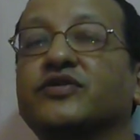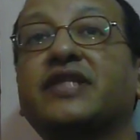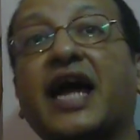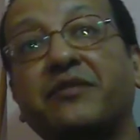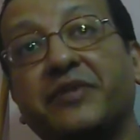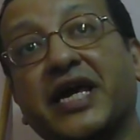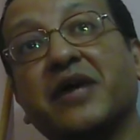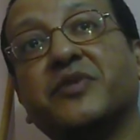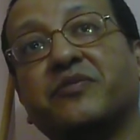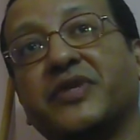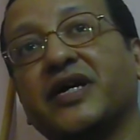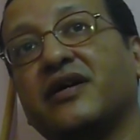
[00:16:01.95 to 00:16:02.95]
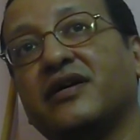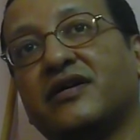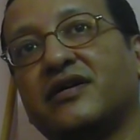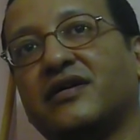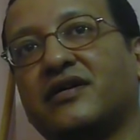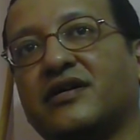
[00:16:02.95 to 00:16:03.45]
So that became a big
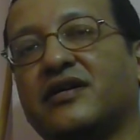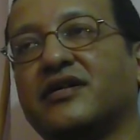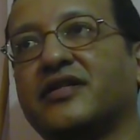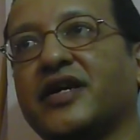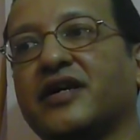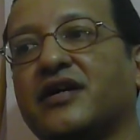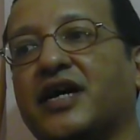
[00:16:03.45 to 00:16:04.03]
thing.